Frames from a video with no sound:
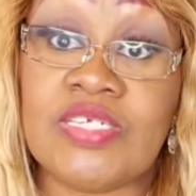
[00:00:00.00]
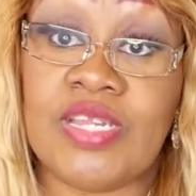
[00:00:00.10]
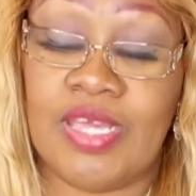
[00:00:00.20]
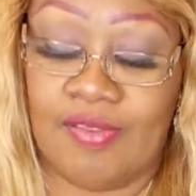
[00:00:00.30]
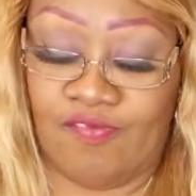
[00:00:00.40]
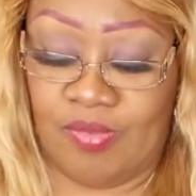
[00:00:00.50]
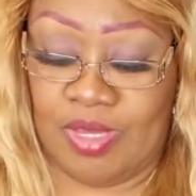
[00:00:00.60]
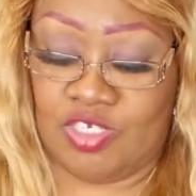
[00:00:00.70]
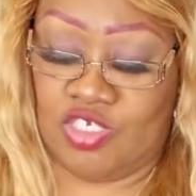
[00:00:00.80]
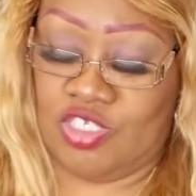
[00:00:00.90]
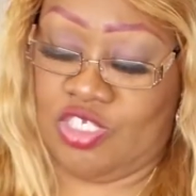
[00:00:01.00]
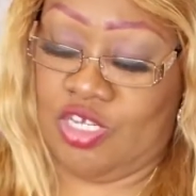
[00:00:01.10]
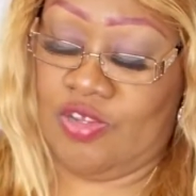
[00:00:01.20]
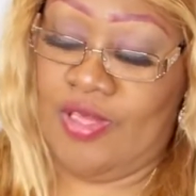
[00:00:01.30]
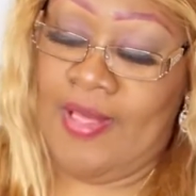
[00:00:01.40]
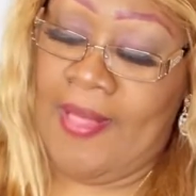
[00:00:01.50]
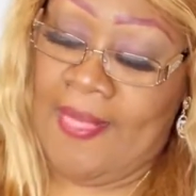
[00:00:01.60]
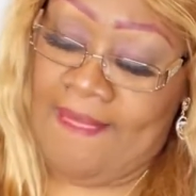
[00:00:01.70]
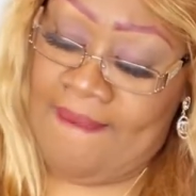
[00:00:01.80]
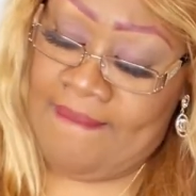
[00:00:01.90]
any information here.
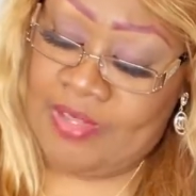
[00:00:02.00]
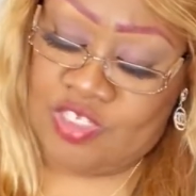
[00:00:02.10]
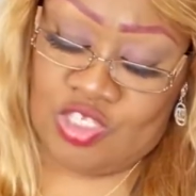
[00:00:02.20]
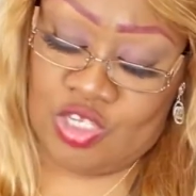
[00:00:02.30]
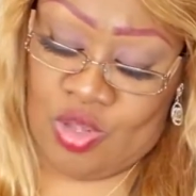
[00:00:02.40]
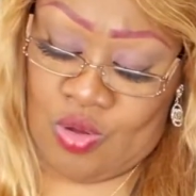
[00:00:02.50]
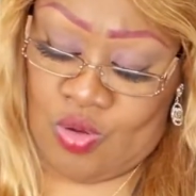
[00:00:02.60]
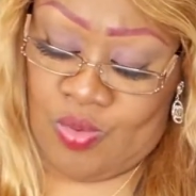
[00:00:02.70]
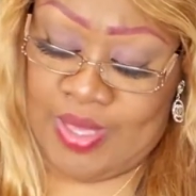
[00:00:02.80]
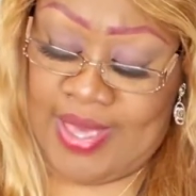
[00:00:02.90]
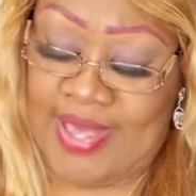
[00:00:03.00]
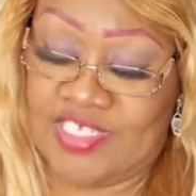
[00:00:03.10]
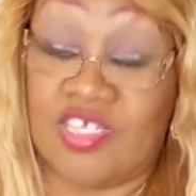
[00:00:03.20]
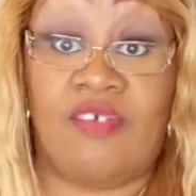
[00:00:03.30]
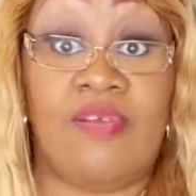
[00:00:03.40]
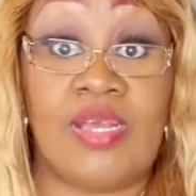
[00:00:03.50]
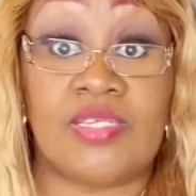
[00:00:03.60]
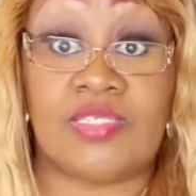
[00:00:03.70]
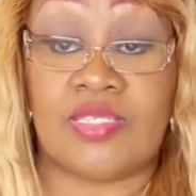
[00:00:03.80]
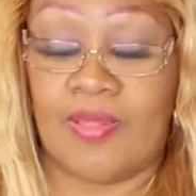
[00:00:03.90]
So, oh yes, there
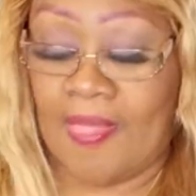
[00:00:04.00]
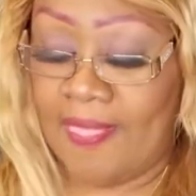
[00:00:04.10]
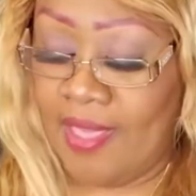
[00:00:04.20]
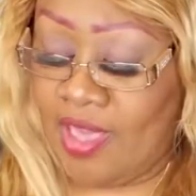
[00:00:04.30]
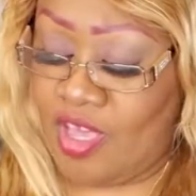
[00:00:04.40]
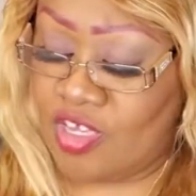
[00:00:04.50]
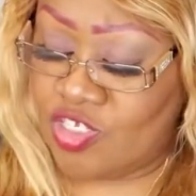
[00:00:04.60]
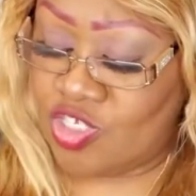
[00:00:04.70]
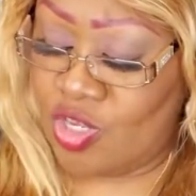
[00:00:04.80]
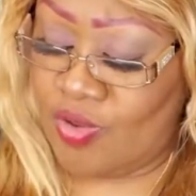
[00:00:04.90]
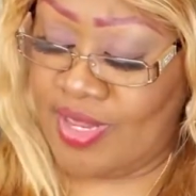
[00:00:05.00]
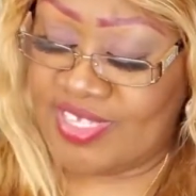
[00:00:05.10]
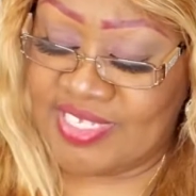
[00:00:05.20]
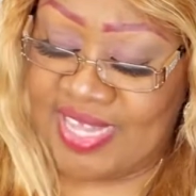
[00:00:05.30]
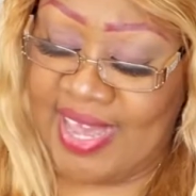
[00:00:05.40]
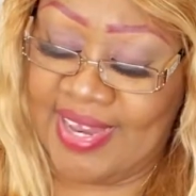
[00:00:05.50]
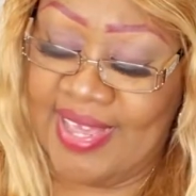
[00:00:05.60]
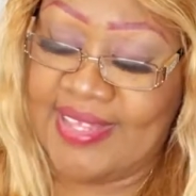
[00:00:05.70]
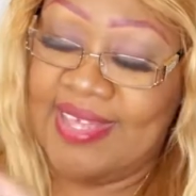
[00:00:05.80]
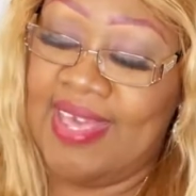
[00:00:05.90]
is. So they said
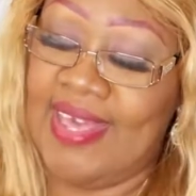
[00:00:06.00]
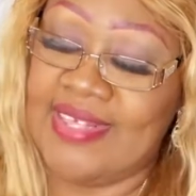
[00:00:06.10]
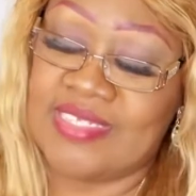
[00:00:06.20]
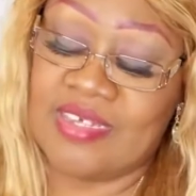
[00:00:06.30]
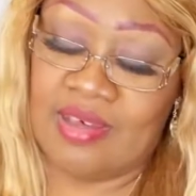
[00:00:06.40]
it is